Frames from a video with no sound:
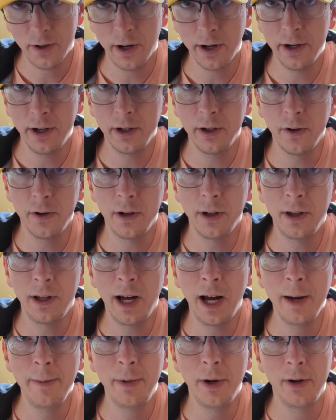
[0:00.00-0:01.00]
I'm going to go to the
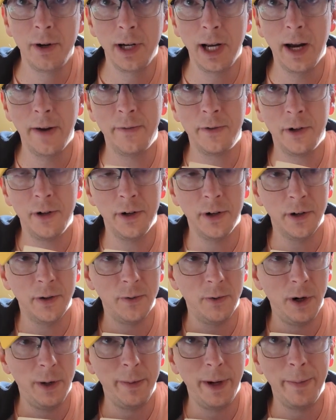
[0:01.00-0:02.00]
library afternoon
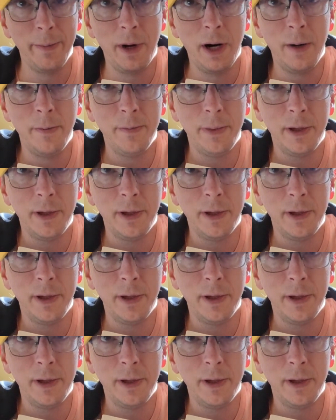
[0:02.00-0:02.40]
while my mom